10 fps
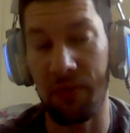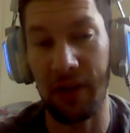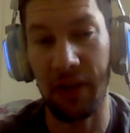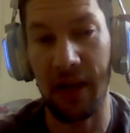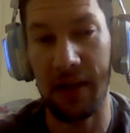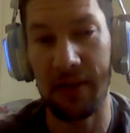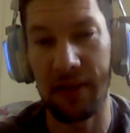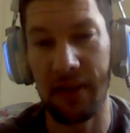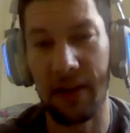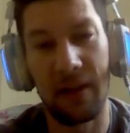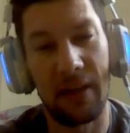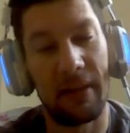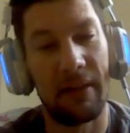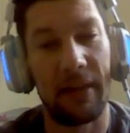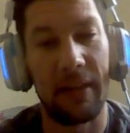realized.
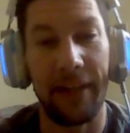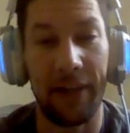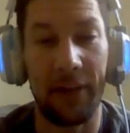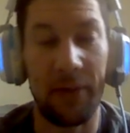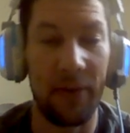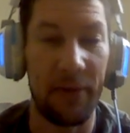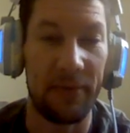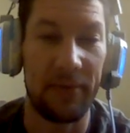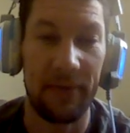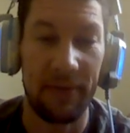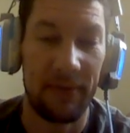Who knows?